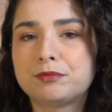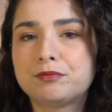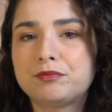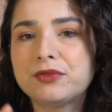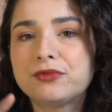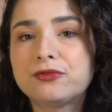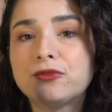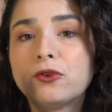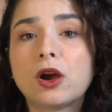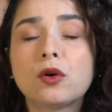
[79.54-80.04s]

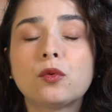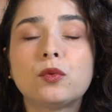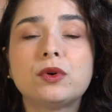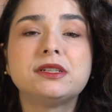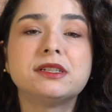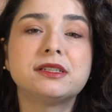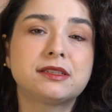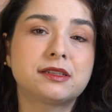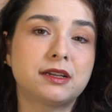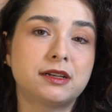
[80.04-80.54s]
Before we
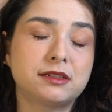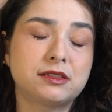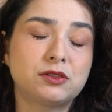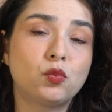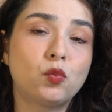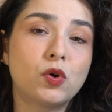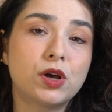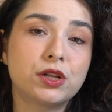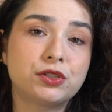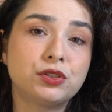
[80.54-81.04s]
discuss
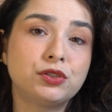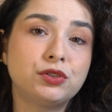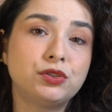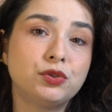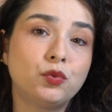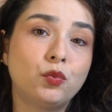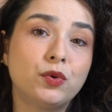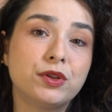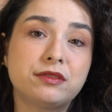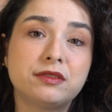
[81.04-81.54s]
what to
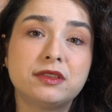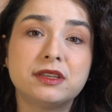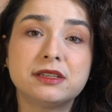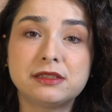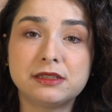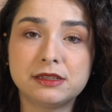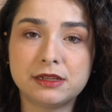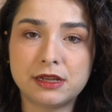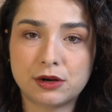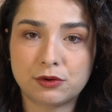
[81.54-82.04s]
do with
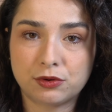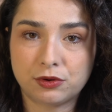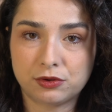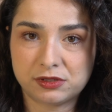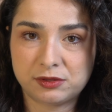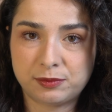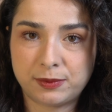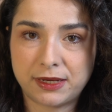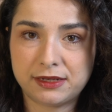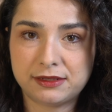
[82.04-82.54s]
this narrow
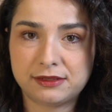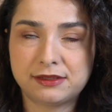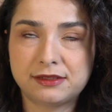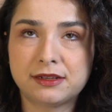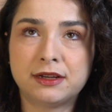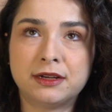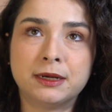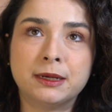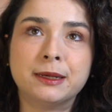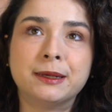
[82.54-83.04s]
space,
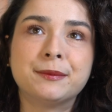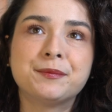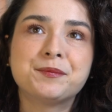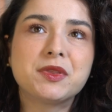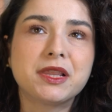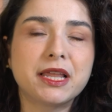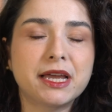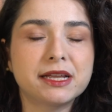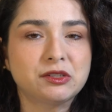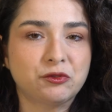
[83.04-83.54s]

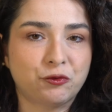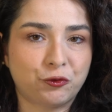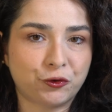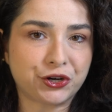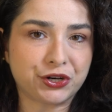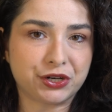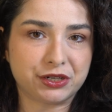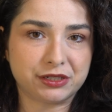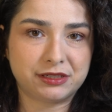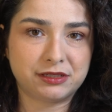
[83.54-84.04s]
let's
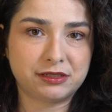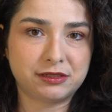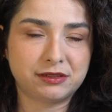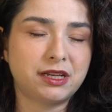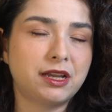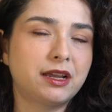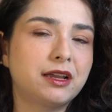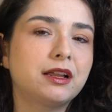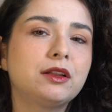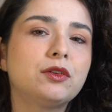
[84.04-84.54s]
first
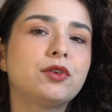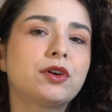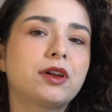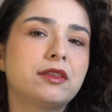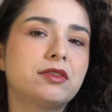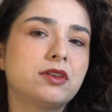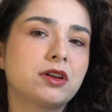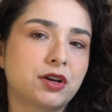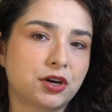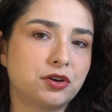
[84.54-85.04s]
take a look at
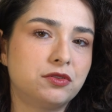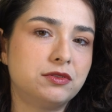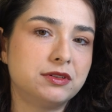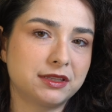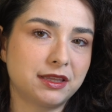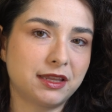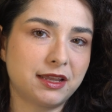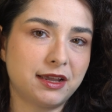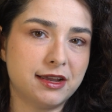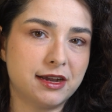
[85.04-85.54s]
the current
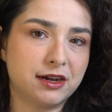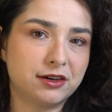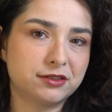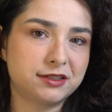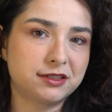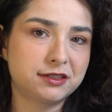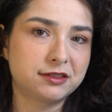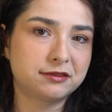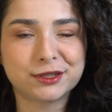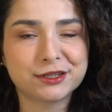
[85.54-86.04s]

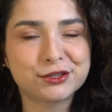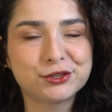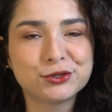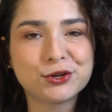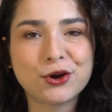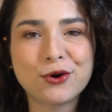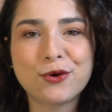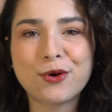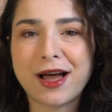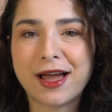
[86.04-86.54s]
layout. Because
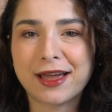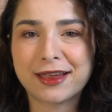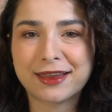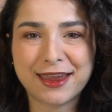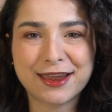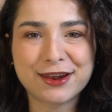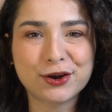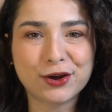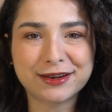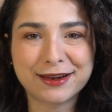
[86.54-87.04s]
I
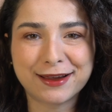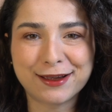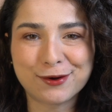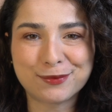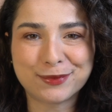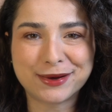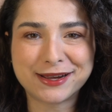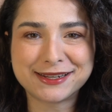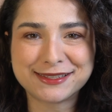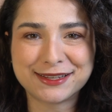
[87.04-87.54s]
cannot help
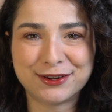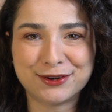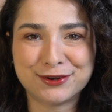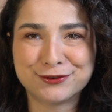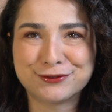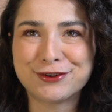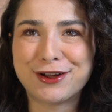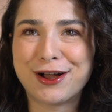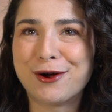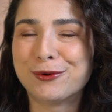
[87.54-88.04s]

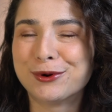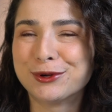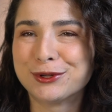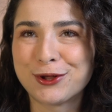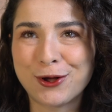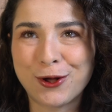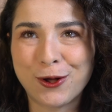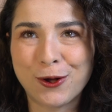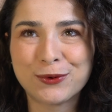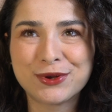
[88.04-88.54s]
myself. I will
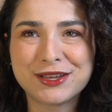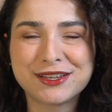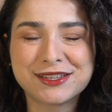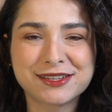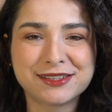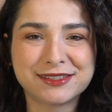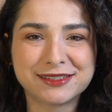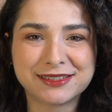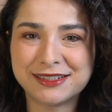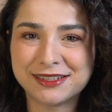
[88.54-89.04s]
always
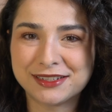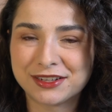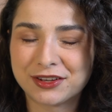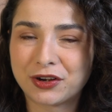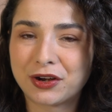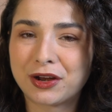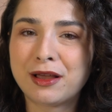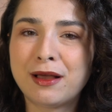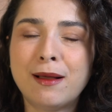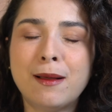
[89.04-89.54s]

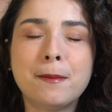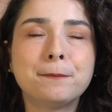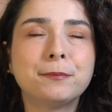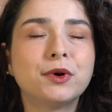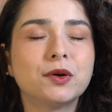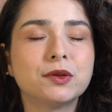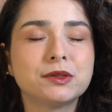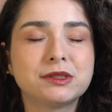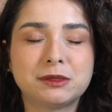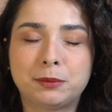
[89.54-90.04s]
consider
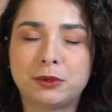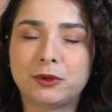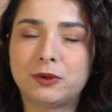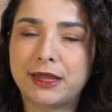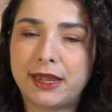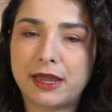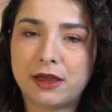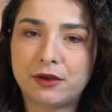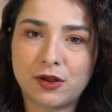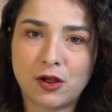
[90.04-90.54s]
multiple
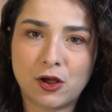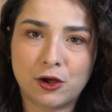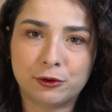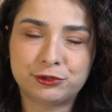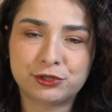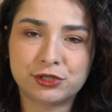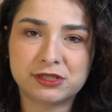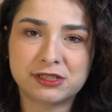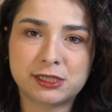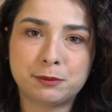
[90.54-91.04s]
layout
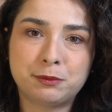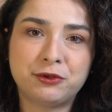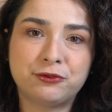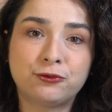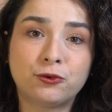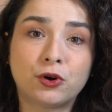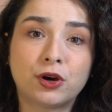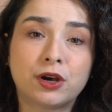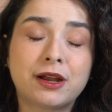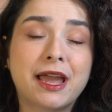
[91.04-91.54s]
options
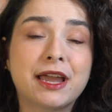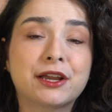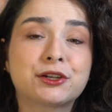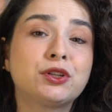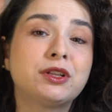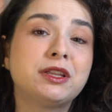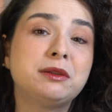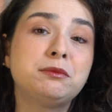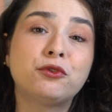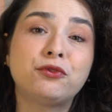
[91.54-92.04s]
before
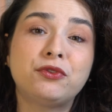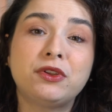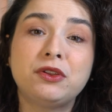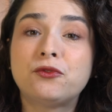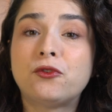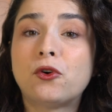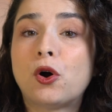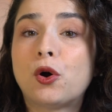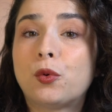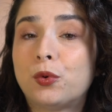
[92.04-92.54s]
actually moving
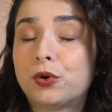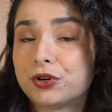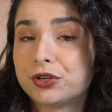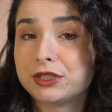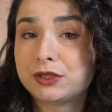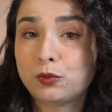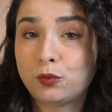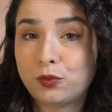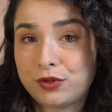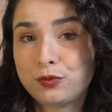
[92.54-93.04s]

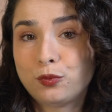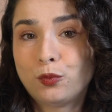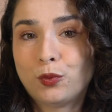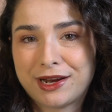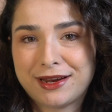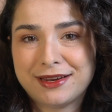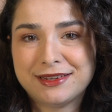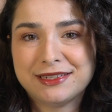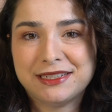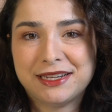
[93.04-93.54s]
forward with one
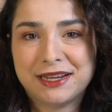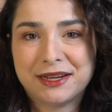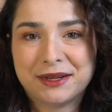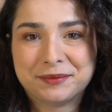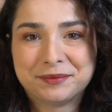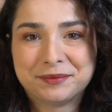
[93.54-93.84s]
idea.